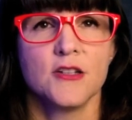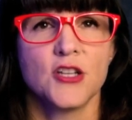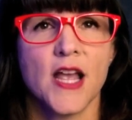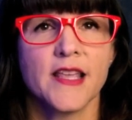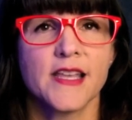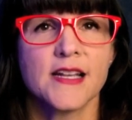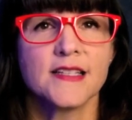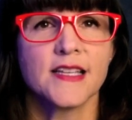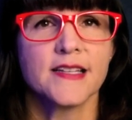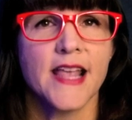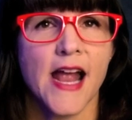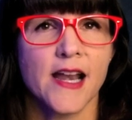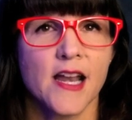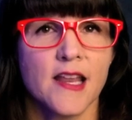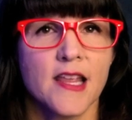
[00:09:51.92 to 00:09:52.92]
Jenkins and
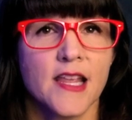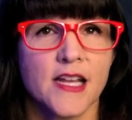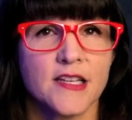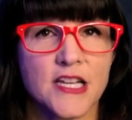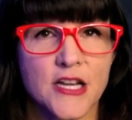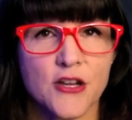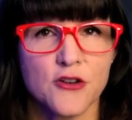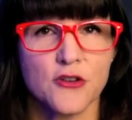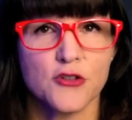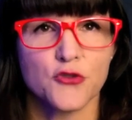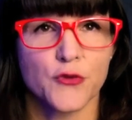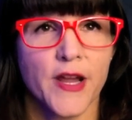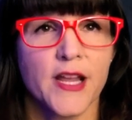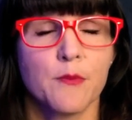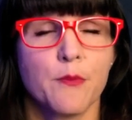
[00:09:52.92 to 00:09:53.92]
Kennedy continued to
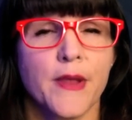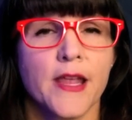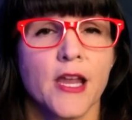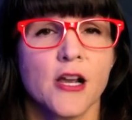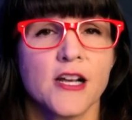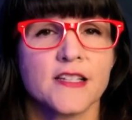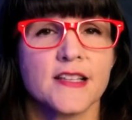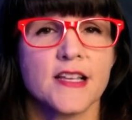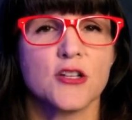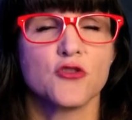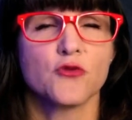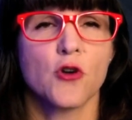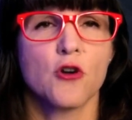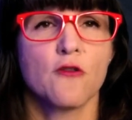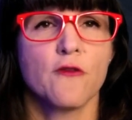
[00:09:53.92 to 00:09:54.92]
drink beer as they
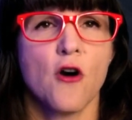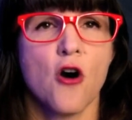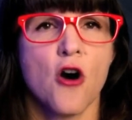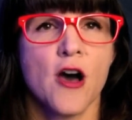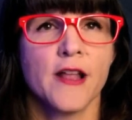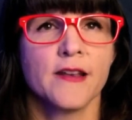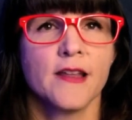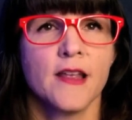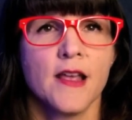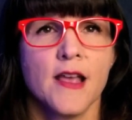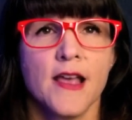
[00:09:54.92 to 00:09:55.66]
drove on,